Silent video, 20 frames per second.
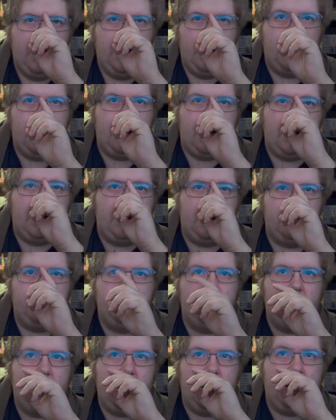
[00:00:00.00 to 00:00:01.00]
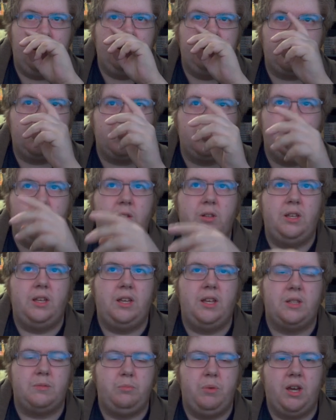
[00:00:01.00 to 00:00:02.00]
and slowly
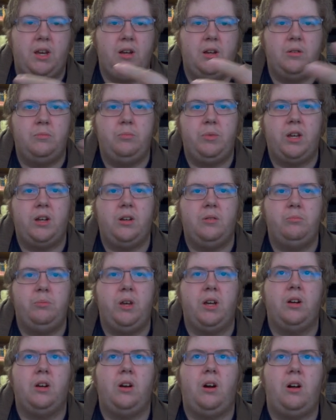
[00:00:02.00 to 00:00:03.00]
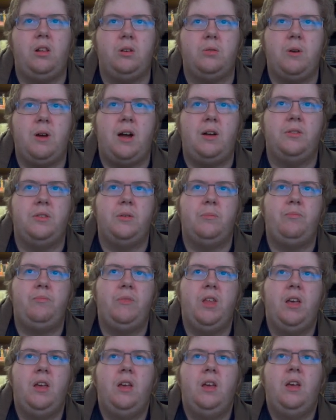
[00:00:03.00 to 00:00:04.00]
gets bigger and bigger and bigger all around them.
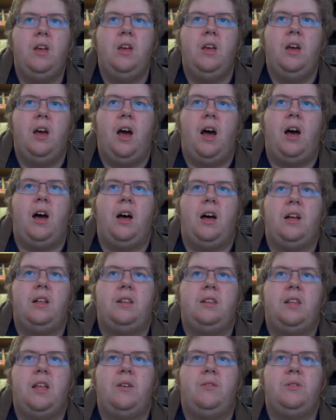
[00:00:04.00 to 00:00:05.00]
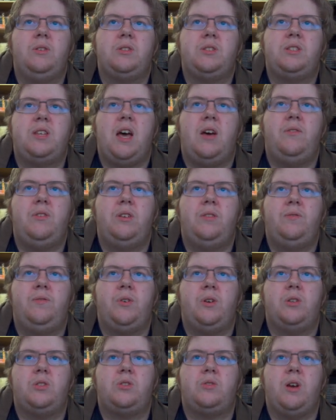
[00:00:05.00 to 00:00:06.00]
Level 7
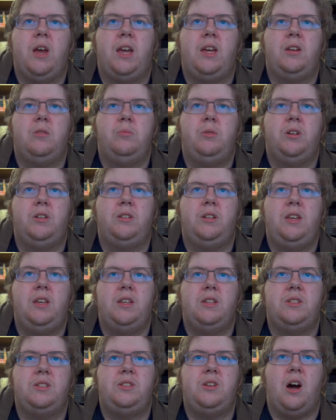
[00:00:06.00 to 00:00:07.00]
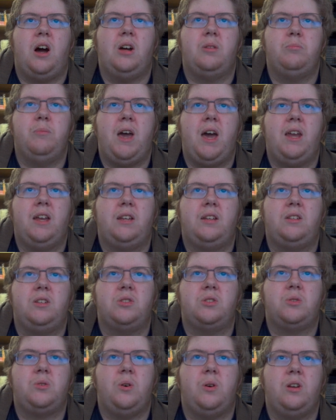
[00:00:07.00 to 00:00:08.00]
first dragon ability is Dogmatic
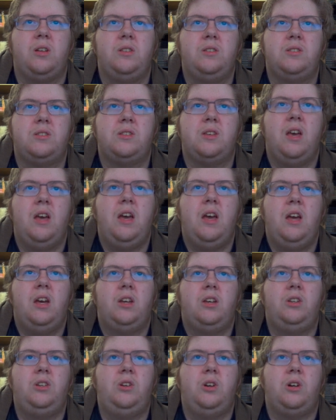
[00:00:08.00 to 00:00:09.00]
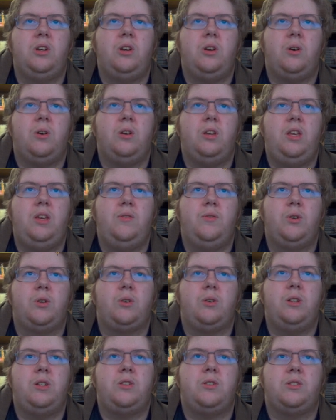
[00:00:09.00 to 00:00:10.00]
Discordance. Good or evil
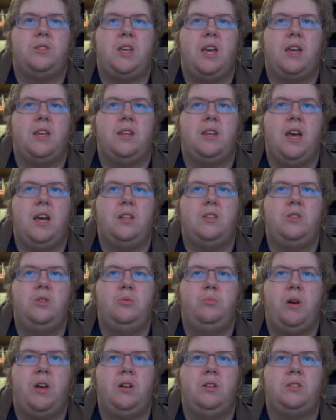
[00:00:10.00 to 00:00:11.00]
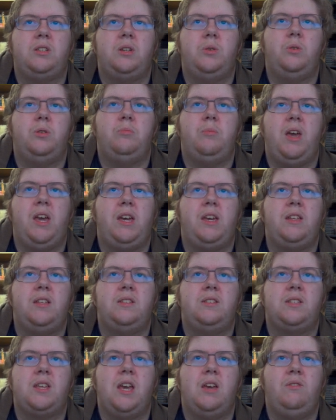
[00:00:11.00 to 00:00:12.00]
creatures take a -2 penalty when
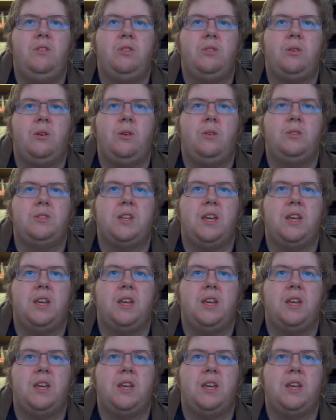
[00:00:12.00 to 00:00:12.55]
making saving throws